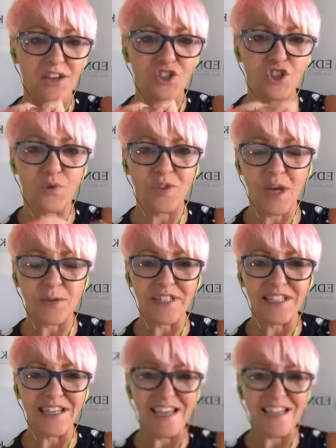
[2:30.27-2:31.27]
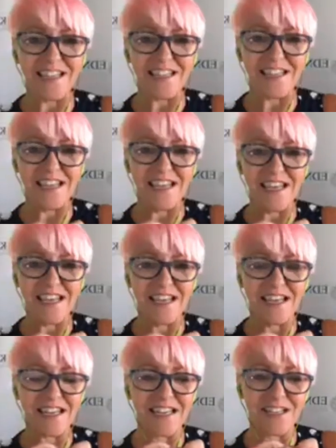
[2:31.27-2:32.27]

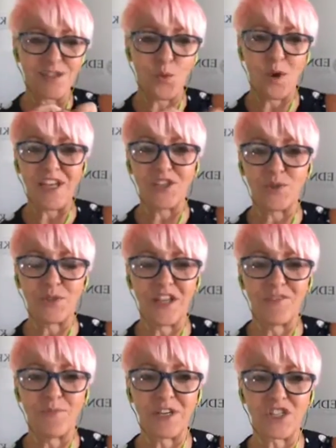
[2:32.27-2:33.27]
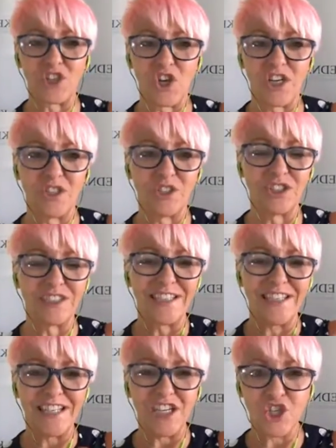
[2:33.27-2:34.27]
2018, 2211 McDonald,
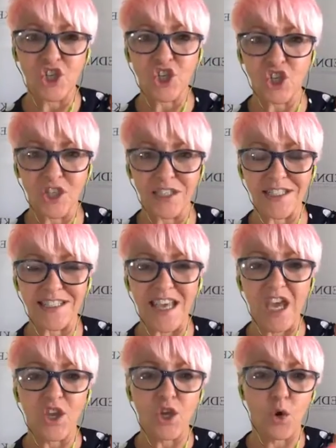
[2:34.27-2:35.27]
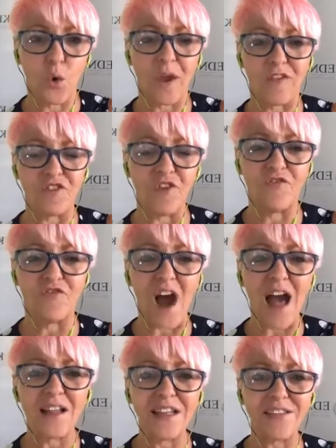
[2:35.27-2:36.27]
insurance. You know, if you
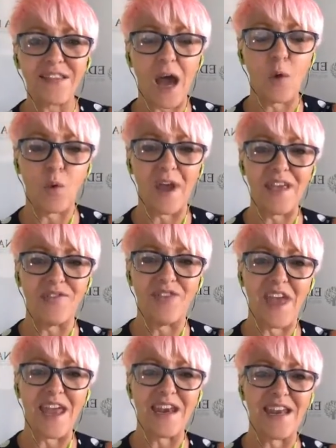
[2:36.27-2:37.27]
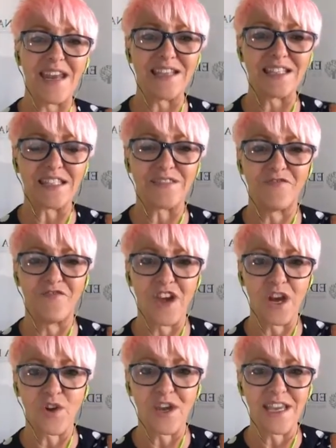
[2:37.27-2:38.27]
file it that way, then it's
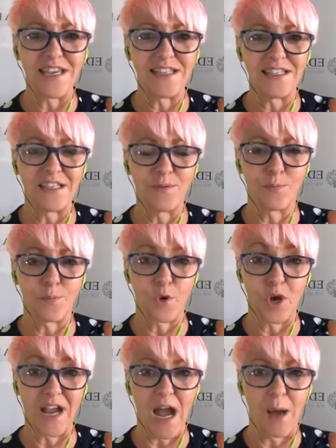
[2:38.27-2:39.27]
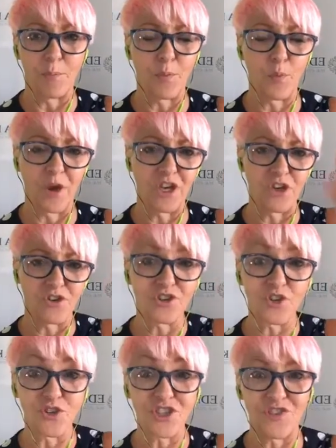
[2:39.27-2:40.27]
very easy to bring up when you're
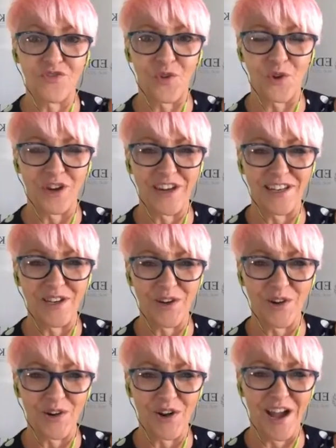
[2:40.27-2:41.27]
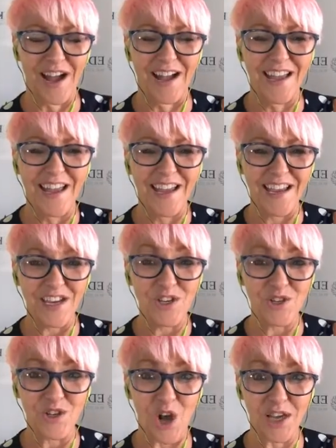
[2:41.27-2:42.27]
searching for it in
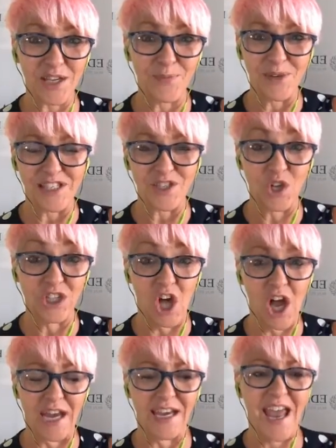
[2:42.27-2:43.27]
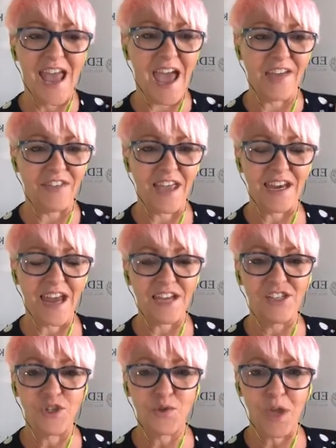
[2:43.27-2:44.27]
your documents online. And then I
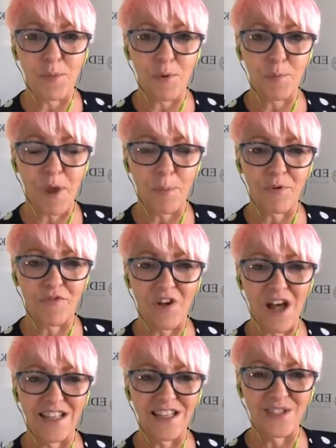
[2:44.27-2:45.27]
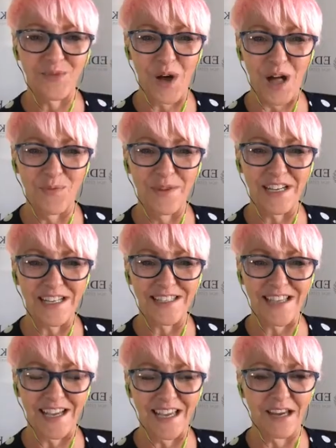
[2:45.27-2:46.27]
do keep a paper file as well,
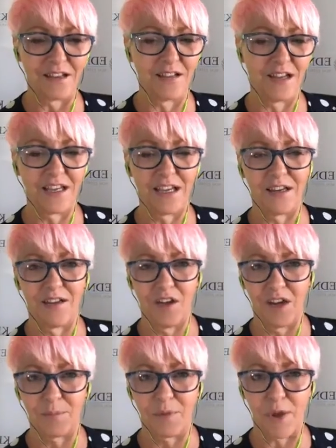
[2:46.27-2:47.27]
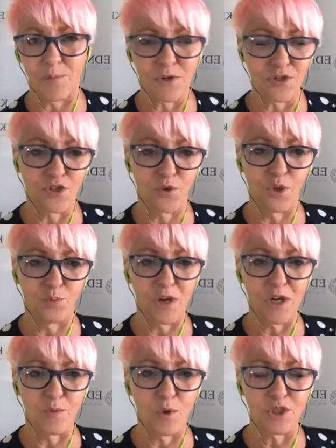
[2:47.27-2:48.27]
because I get a lot of paper. So
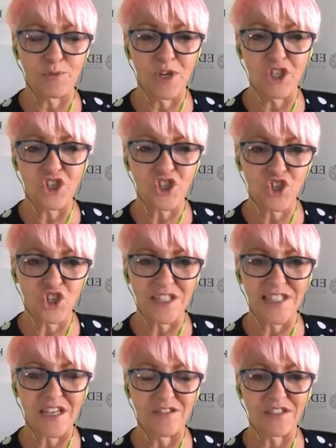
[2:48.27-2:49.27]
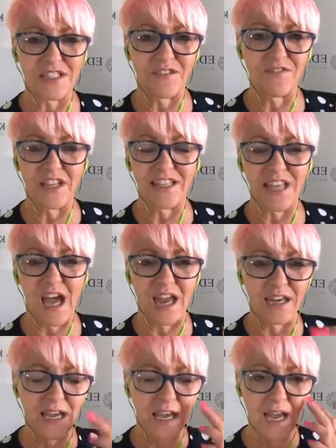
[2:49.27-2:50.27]
most of my insurance stuff like
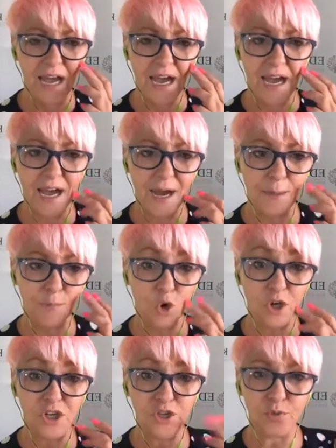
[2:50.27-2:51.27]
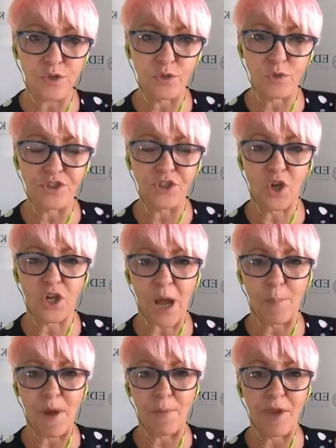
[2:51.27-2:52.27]
that, mortgage renewals all
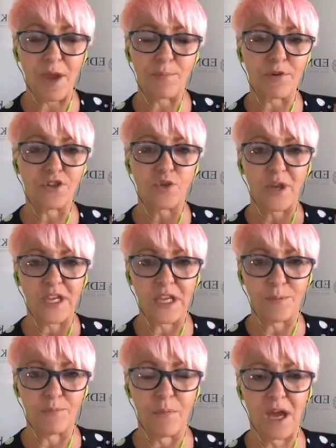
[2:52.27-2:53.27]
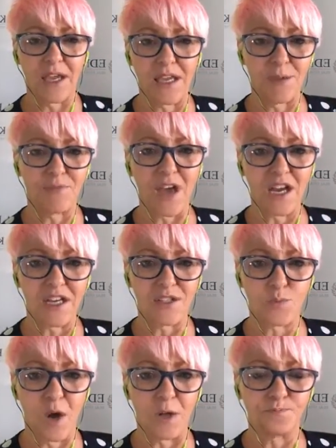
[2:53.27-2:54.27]
come by paper. So I keep that
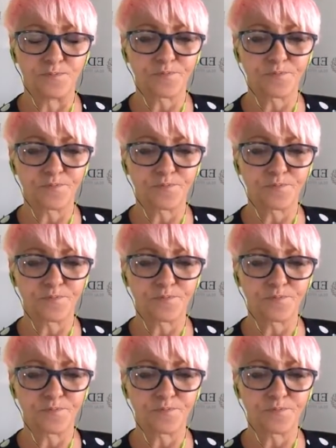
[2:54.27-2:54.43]
as well.